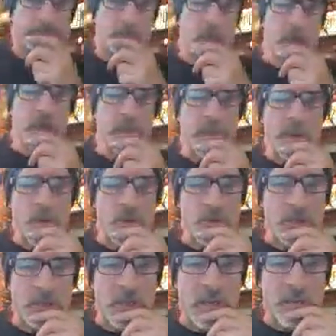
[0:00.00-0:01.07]
going to post a
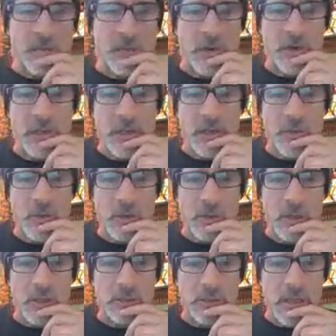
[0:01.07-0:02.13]
link for you, and it will
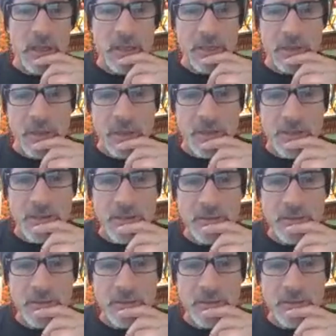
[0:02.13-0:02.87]
look like this.